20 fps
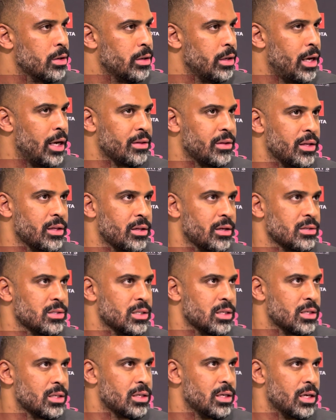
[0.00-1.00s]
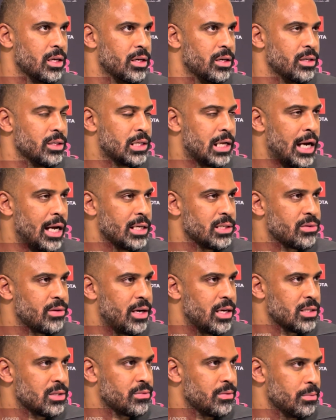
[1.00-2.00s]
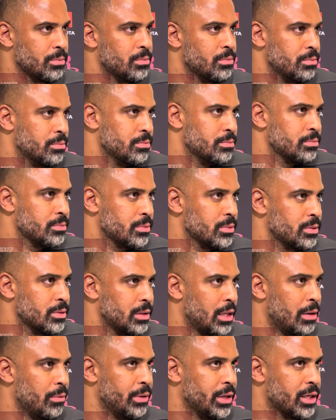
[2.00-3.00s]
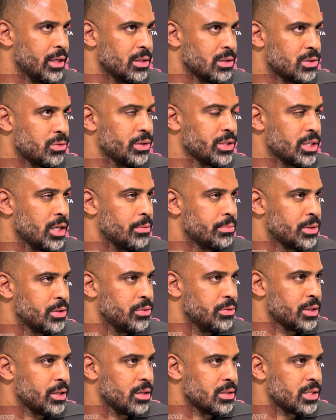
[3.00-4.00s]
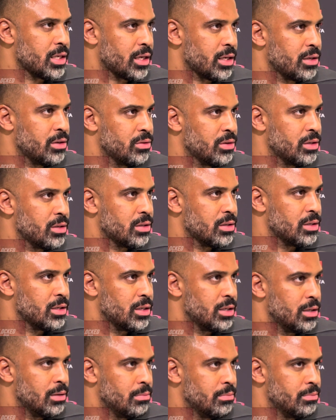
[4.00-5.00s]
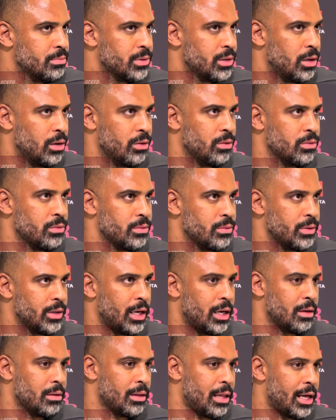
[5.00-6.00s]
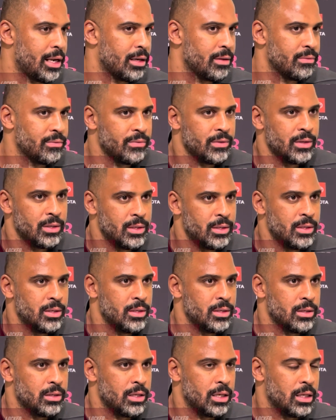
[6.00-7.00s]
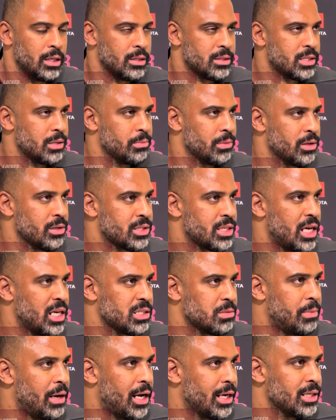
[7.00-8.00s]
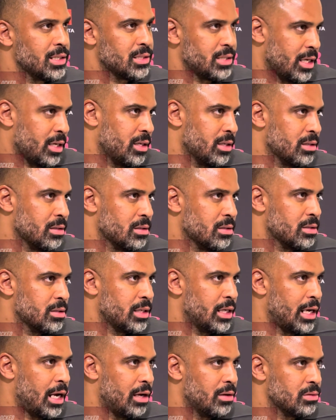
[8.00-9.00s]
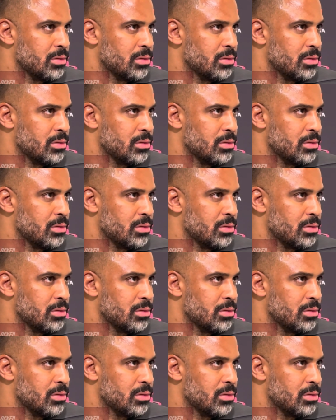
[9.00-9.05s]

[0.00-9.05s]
Yeah, I think there's a, a good contrast from that we can switch up to with our second unit. Um, you know, we got a lot of uh, similar sized bodies that can get out